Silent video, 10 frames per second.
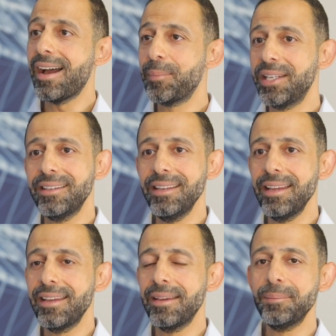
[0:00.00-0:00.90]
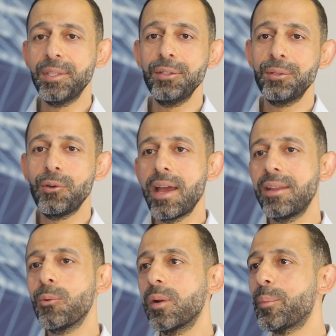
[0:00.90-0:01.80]
I mean, you know,
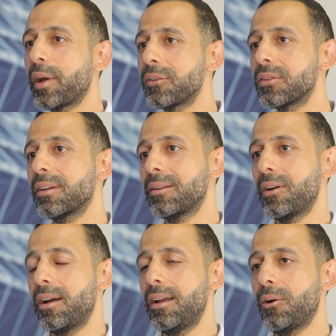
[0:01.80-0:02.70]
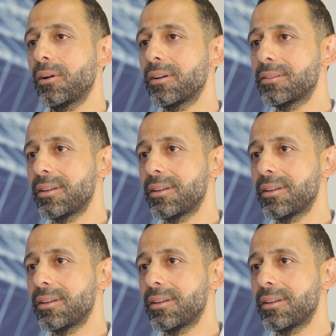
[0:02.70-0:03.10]
anyone passing along it